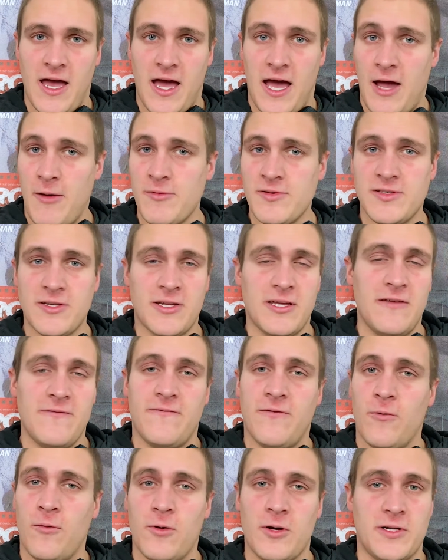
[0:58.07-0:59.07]
I was looking
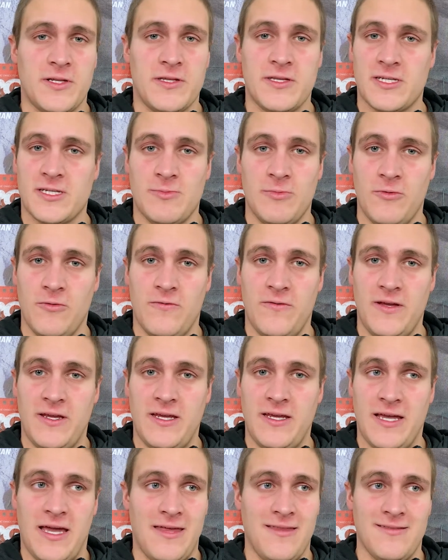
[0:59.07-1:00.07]
forward to this
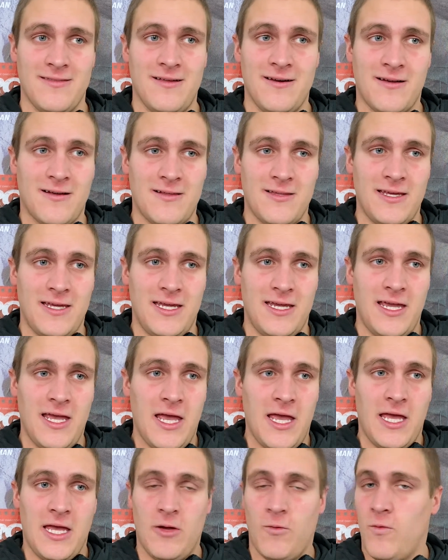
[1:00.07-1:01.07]
movie, and luckily,
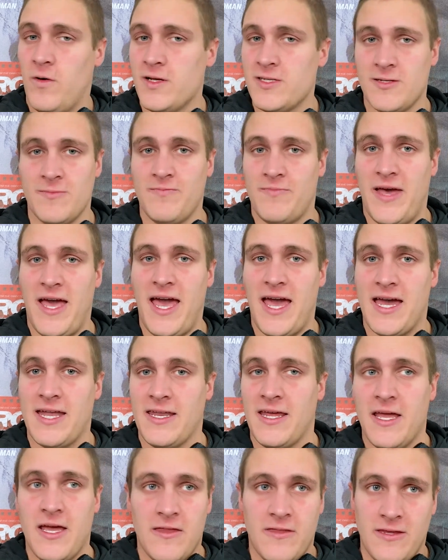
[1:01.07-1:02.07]
it wasn't
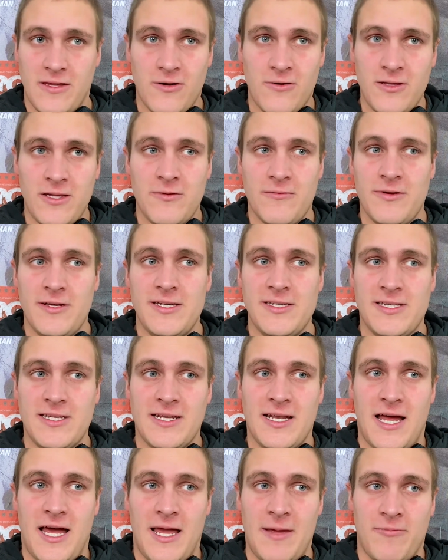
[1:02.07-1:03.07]
bad. The only
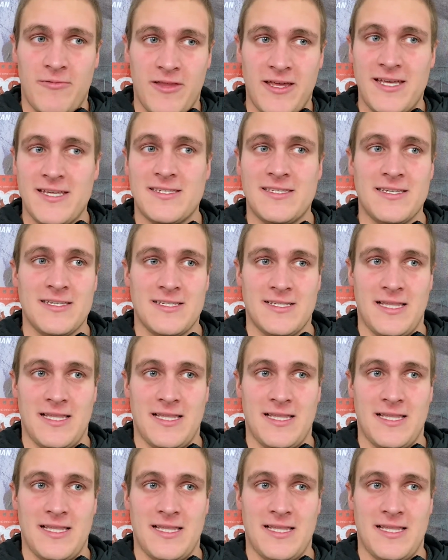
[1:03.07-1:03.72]
reason I placed this